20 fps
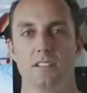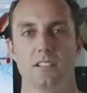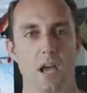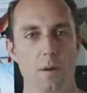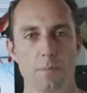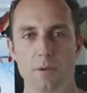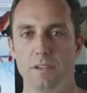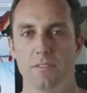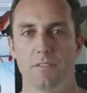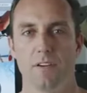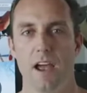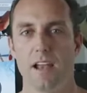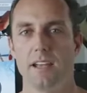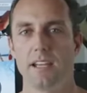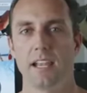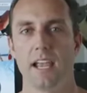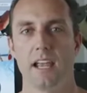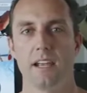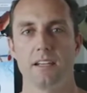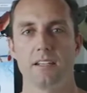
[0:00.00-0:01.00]
Don't be afraid
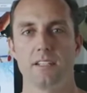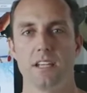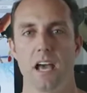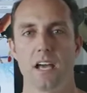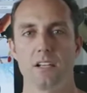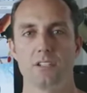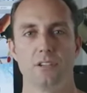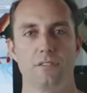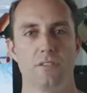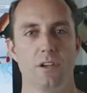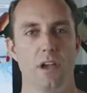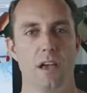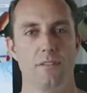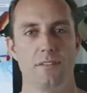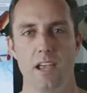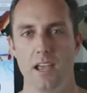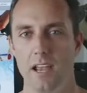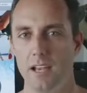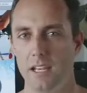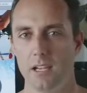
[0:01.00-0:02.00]
to get in touch if you have
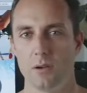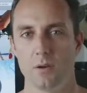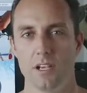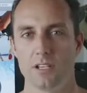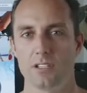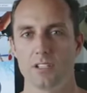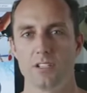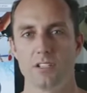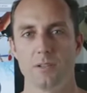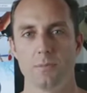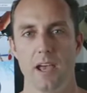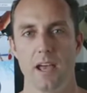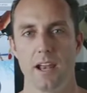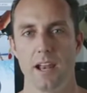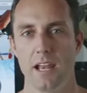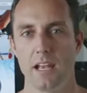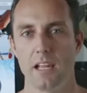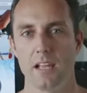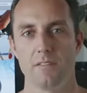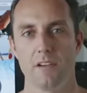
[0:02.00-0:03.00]
any questions about
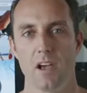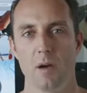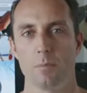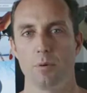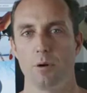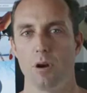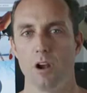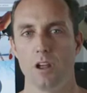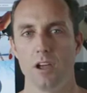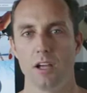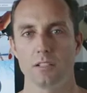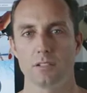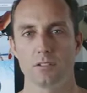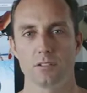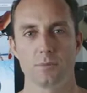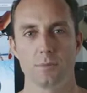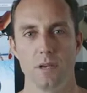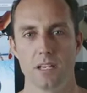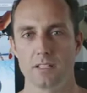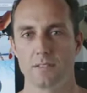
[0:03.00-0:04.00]
any of our product or
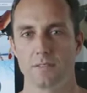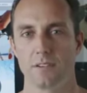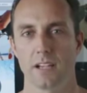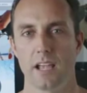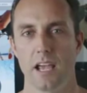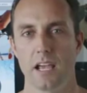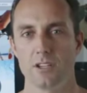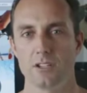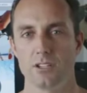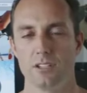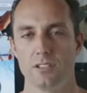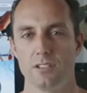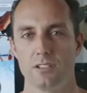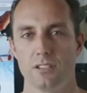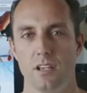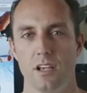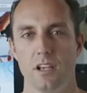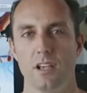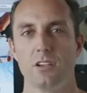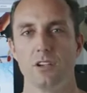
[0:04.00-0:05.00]
specifications.
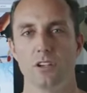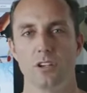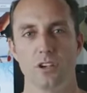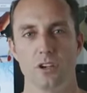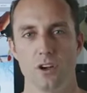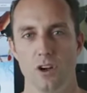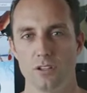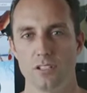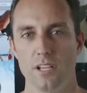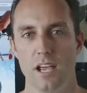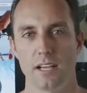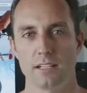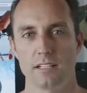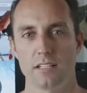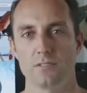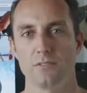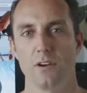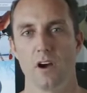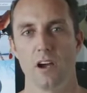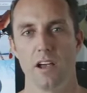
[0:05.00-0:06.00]
You can contact
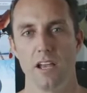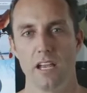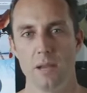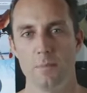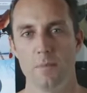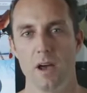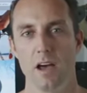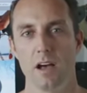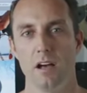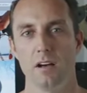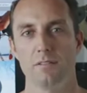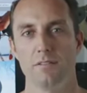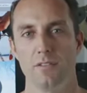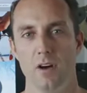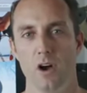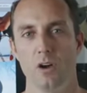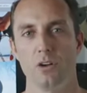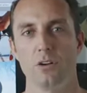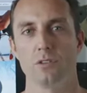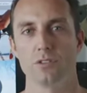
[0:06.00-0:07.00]
us via email,
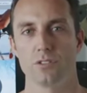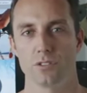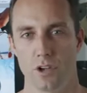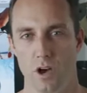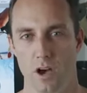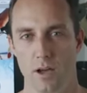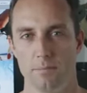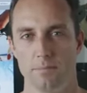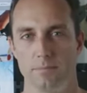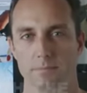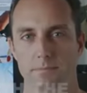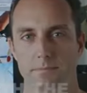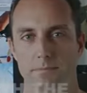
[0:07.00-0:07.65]
phone or Skype.